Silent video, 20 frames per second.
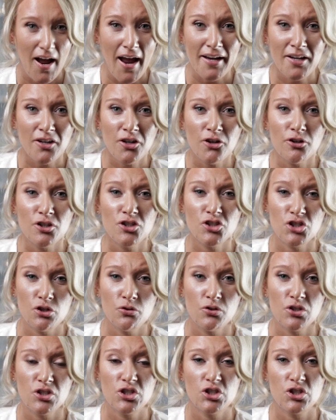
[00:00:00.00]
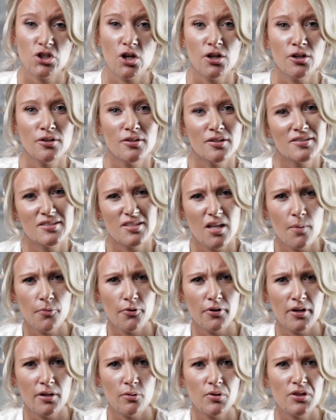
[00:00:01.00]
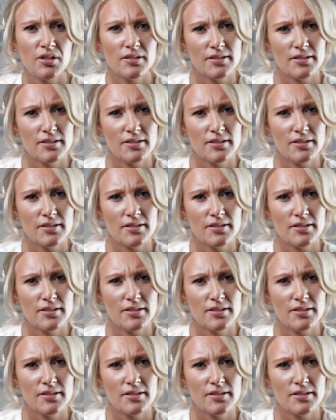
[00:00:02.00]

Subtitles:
I encourage you to start a summary with a